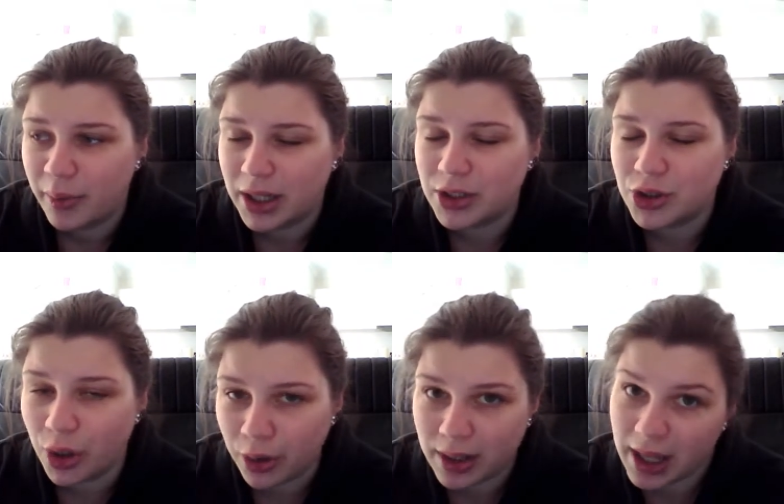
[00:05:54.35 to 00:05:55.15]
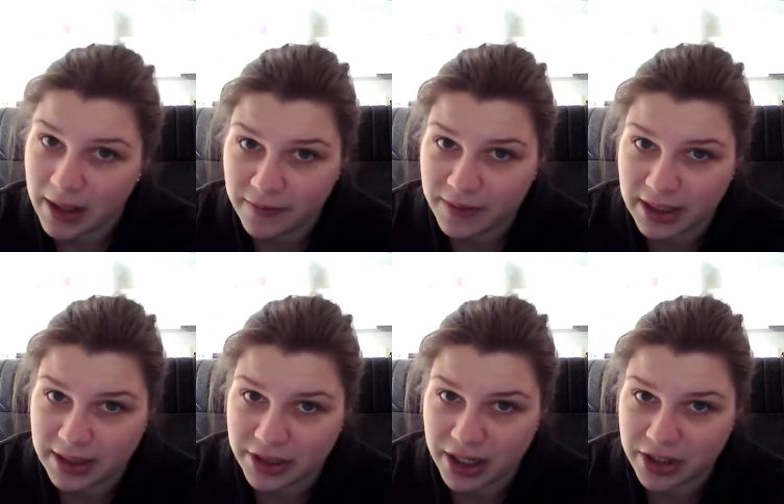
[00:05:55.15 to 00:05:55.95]
when I don't have
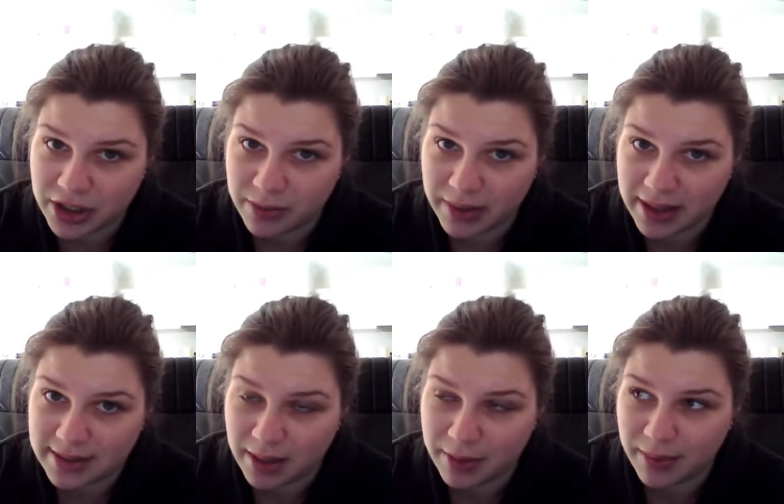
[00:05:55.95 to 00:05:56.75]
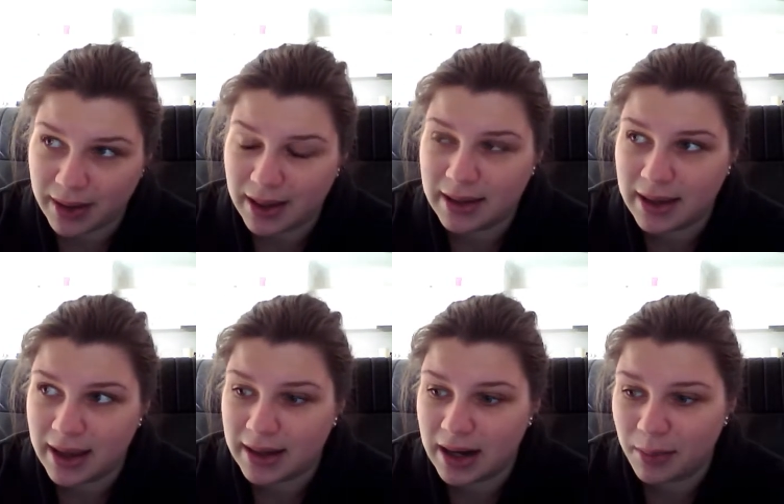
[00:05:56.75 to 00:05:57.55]
indigestion, but that's coming back
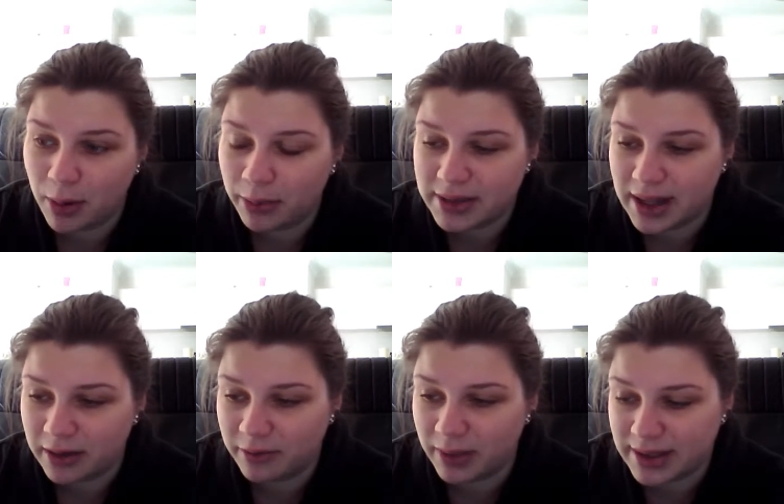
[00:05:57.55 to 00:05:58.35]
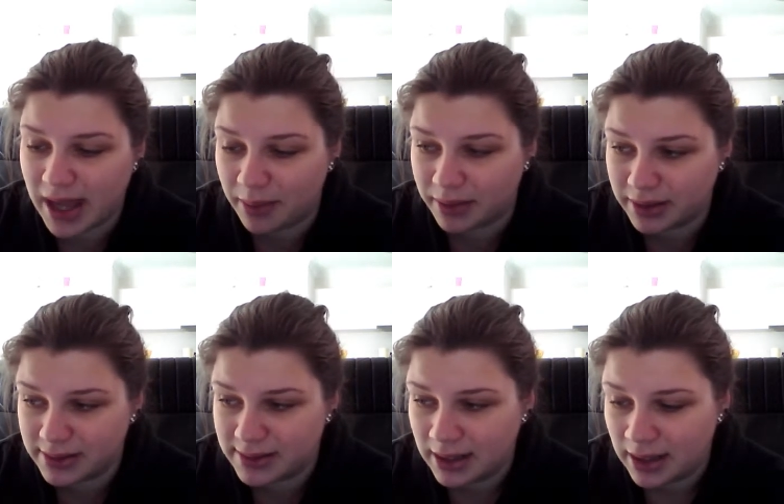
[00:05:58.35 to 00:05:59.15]
again, and I'm almost out of my
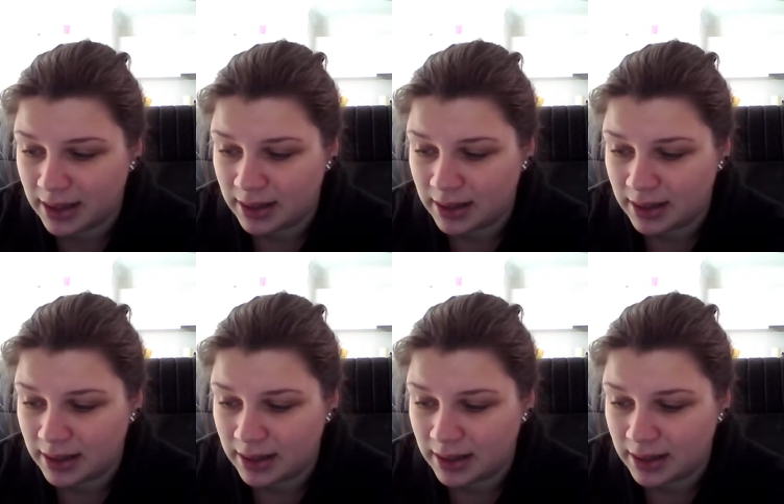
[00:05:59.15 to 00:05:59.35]
tablets.